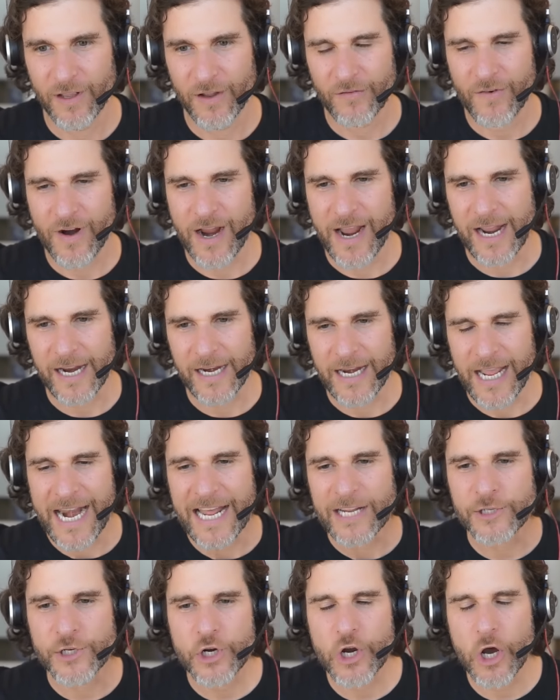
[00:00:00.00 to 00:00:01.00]
right and
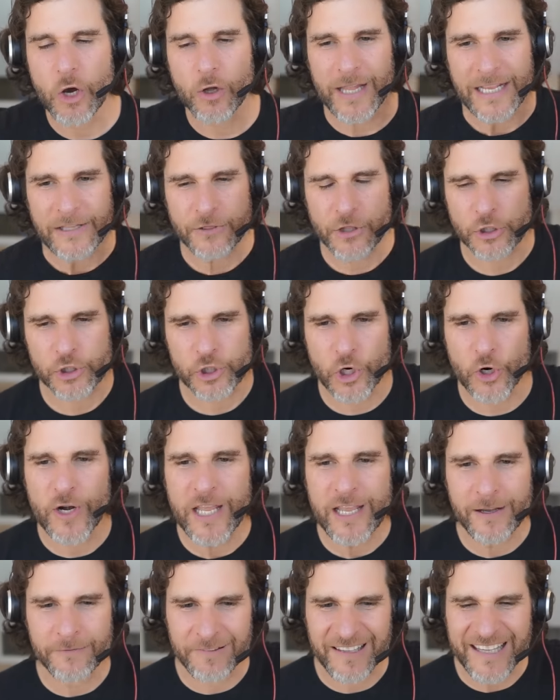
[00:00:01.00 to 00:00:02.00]
as you know like the
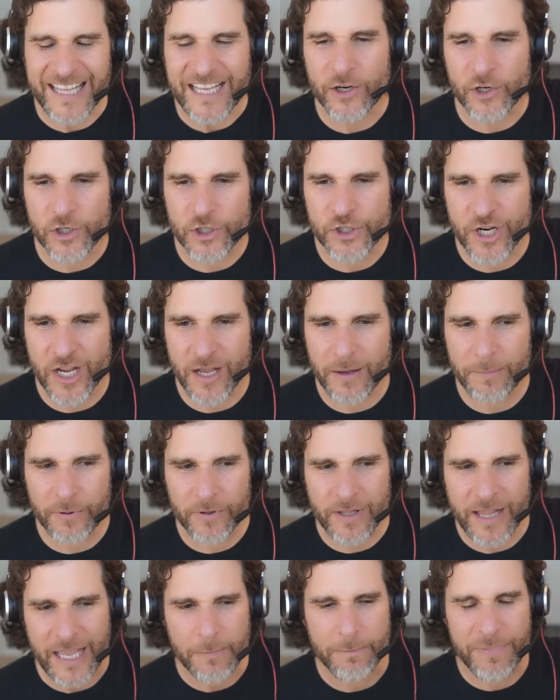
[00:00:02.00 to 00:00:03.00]
journey of leadership
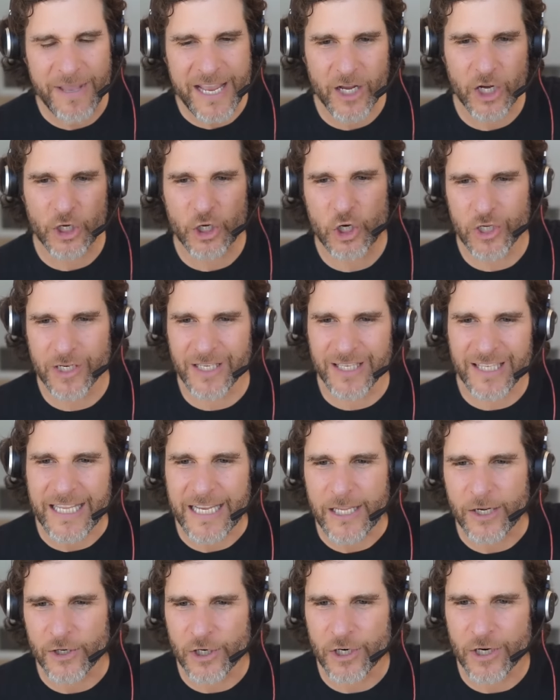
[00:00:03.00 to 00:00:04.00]
like being a good
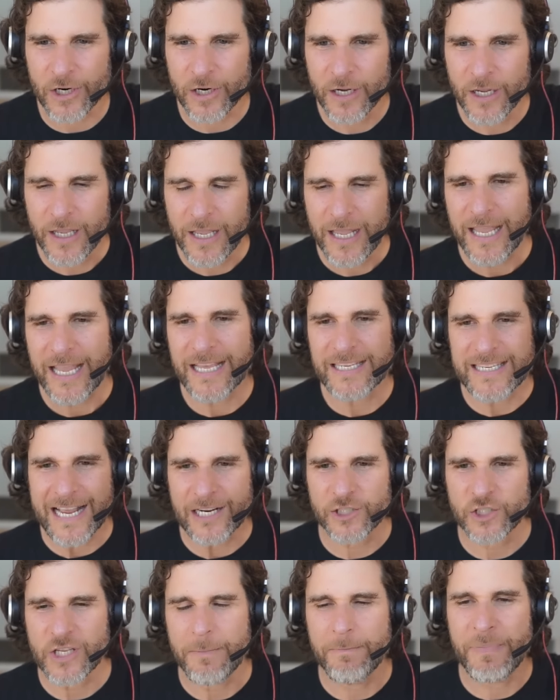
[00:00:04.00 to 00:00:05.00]
leader is
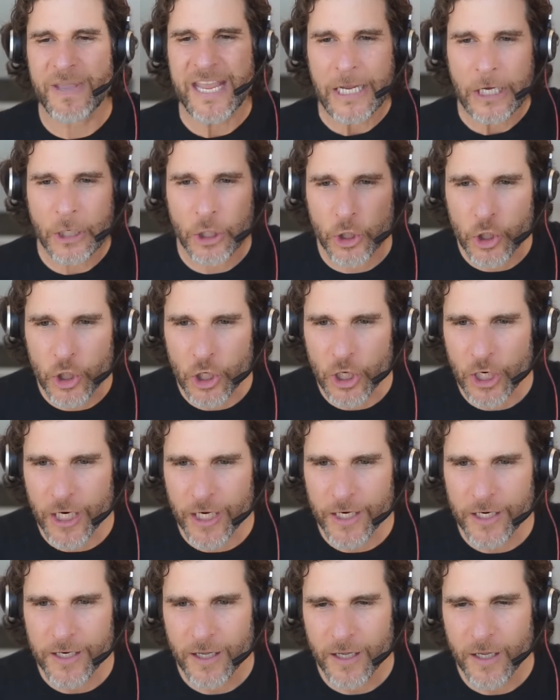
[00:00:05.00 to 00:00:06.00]
actually being
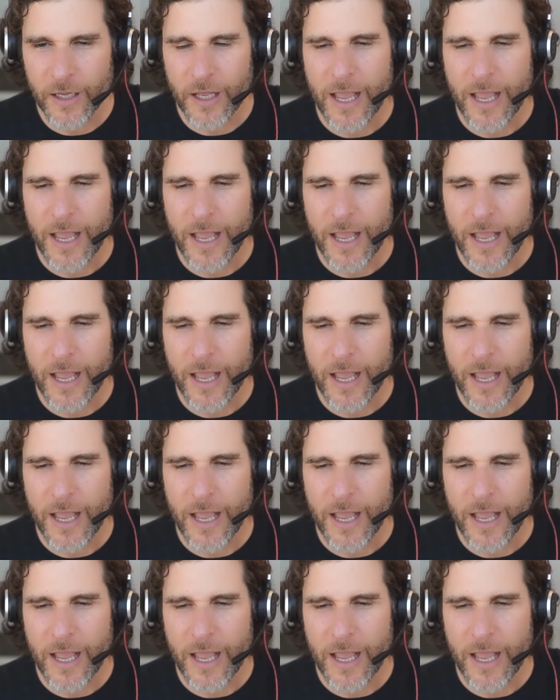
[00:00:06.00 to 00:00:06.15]
good